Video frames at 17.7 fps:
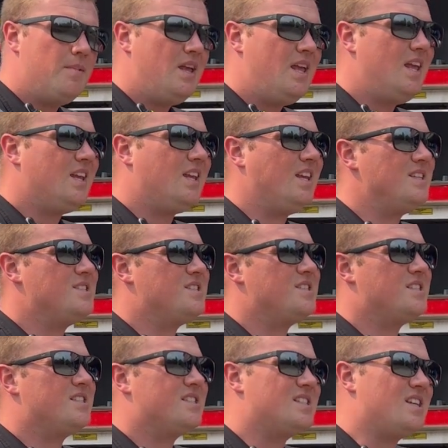It can
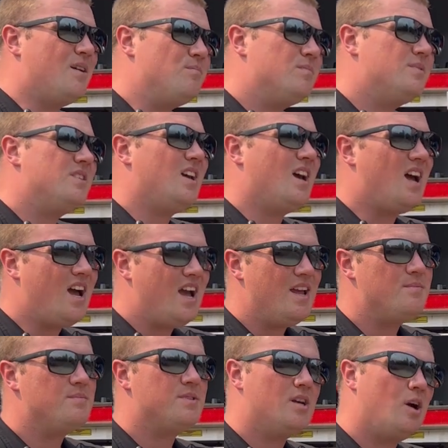
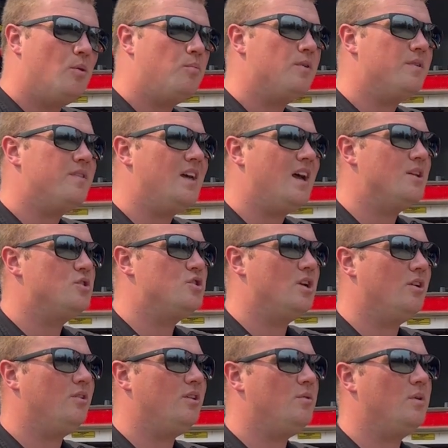sometimes help with that.
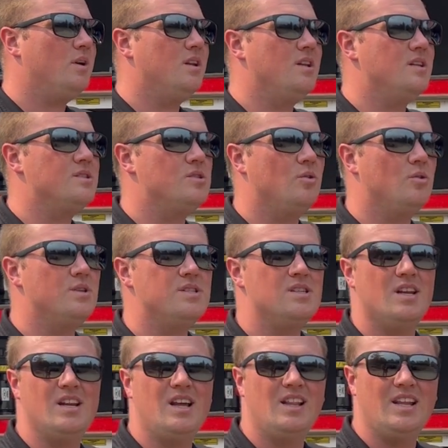Generally what it is though is
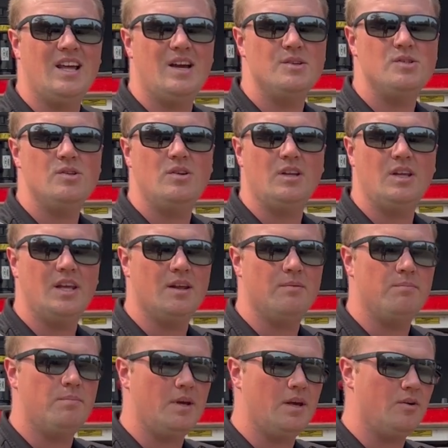it allows you to
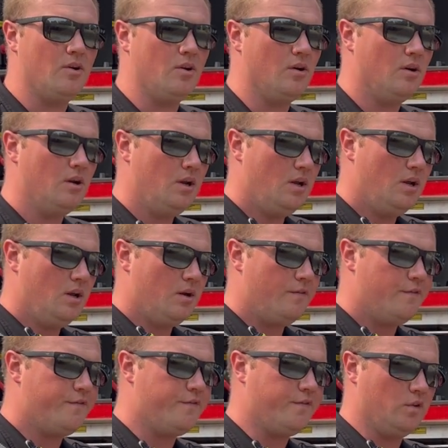get better
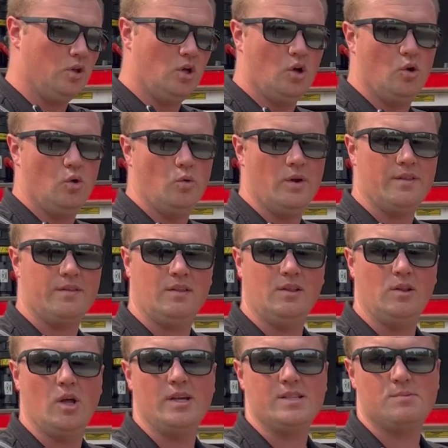flow with
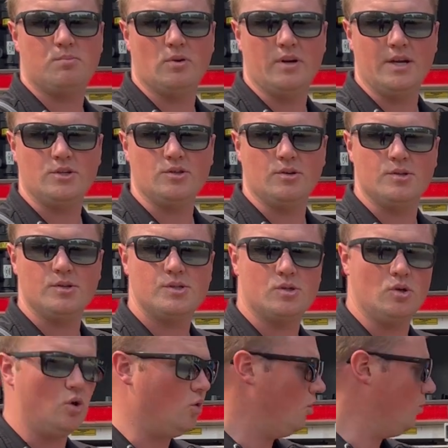less pressure.
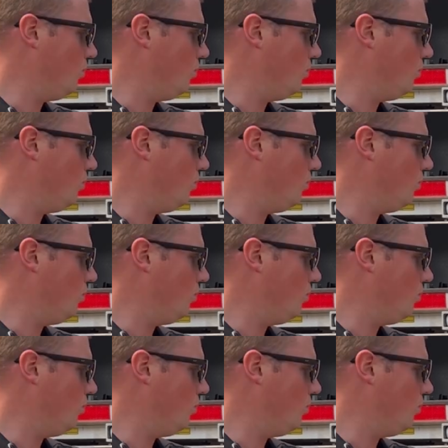So